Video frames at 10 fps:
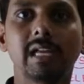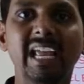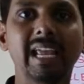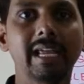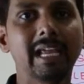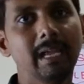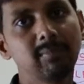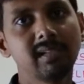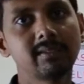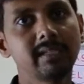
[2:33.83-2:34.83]
a
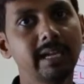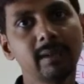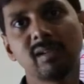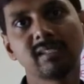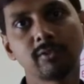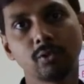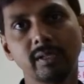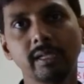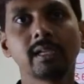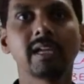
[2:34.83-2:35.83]
plus d, a plus
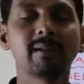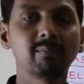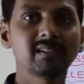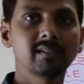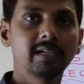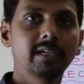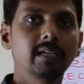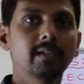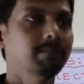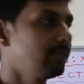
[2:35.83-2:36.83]
2d, a plus 3d,